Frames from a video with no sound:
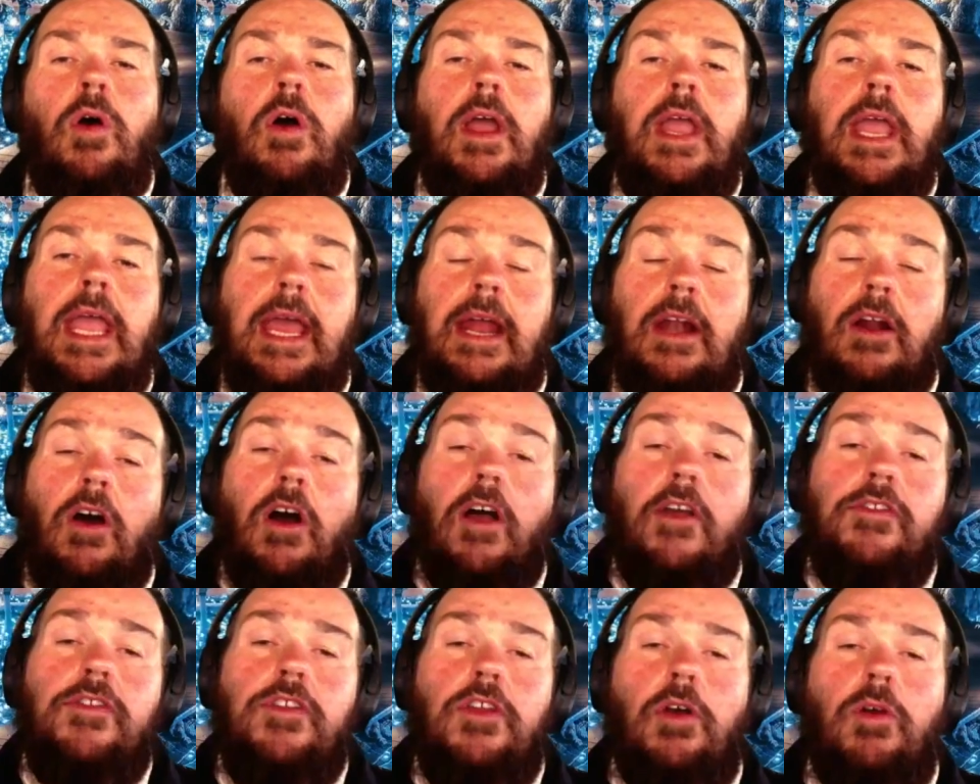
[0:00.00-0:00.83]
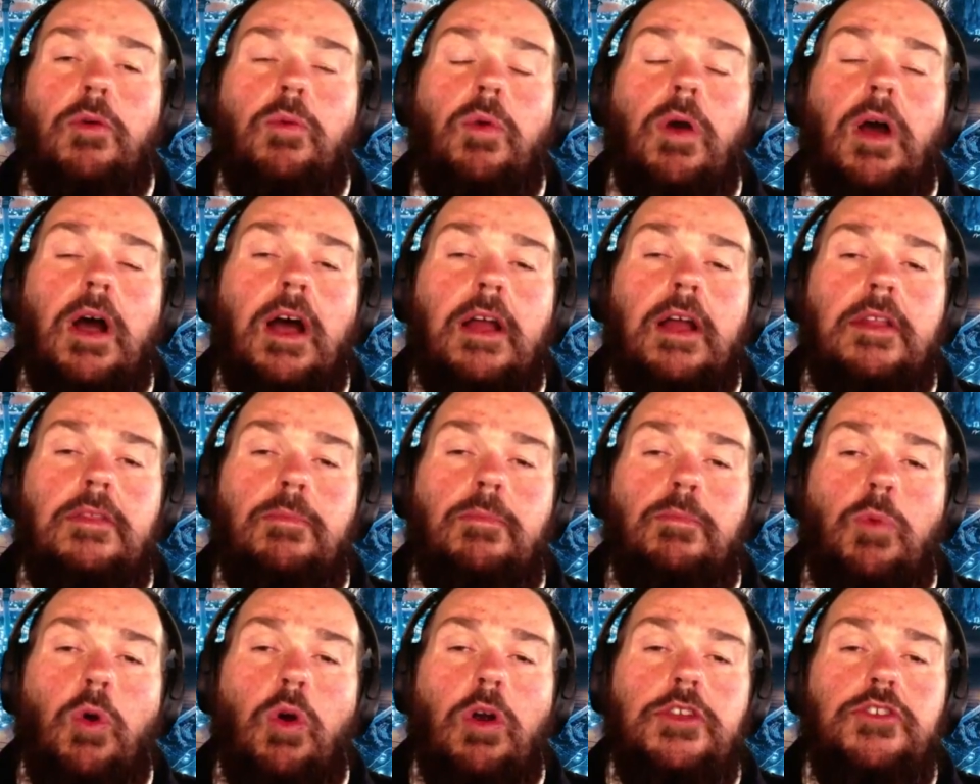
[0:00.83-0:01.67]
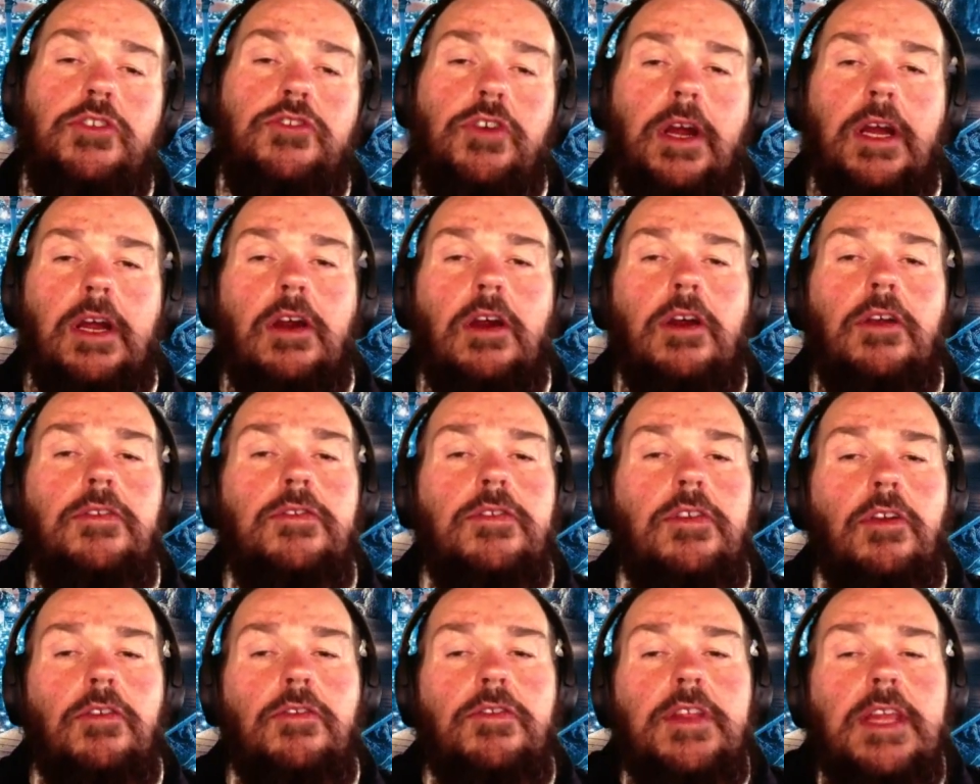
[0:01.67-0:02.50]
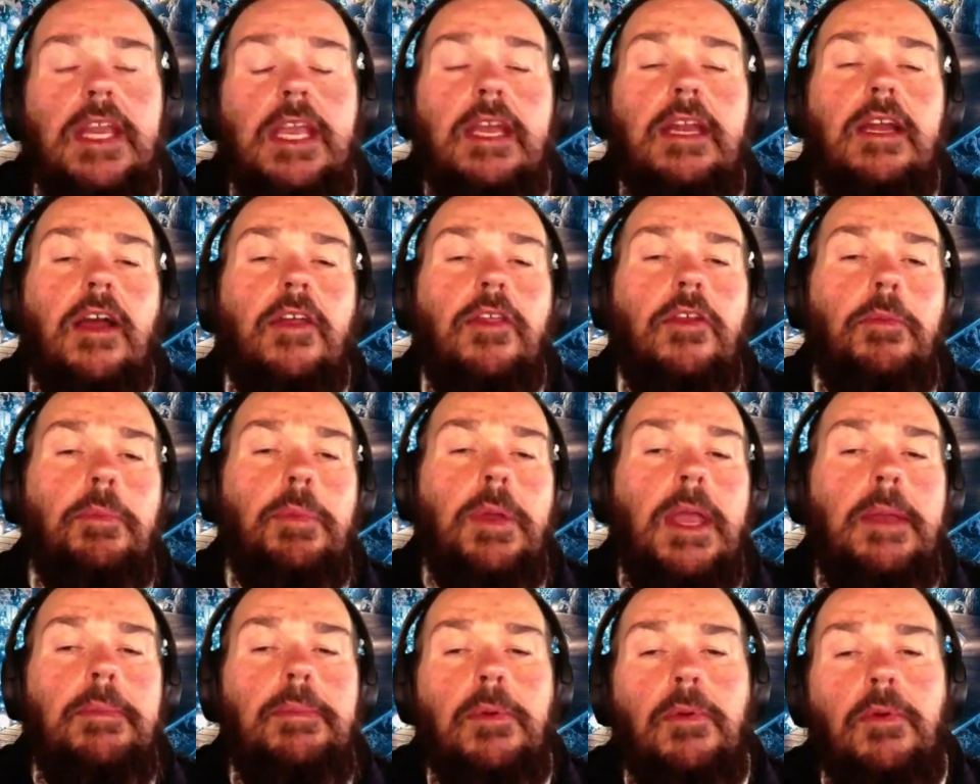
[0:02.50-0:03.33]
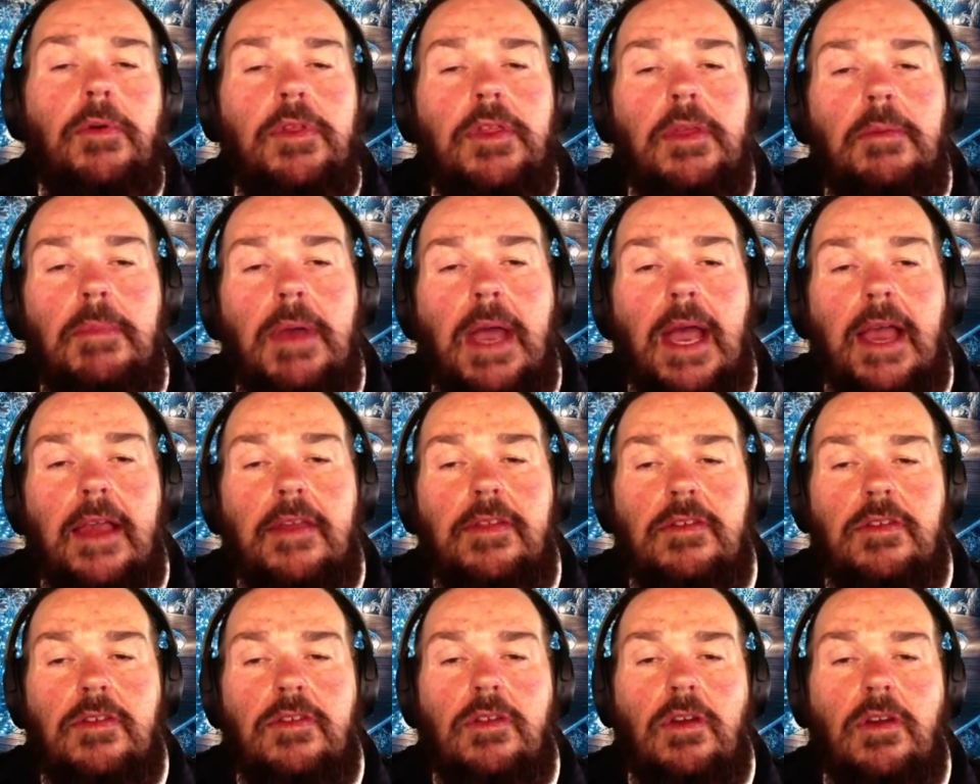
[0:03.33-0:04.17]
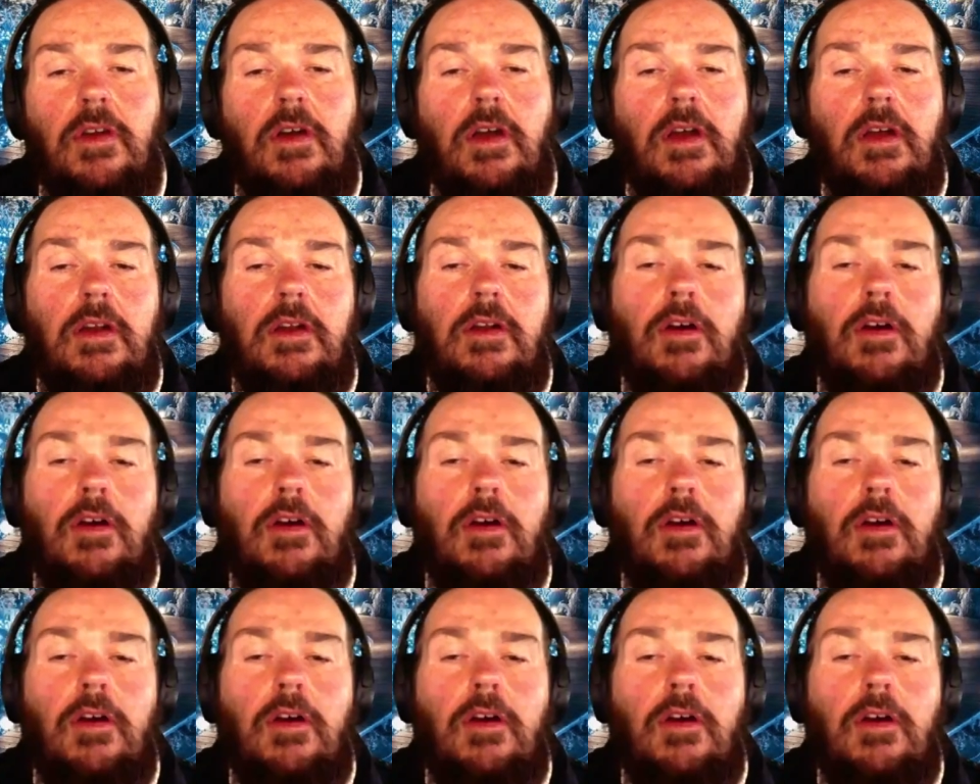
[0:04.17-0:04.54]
And also, uh, more triggers are seeing other people with the masks on.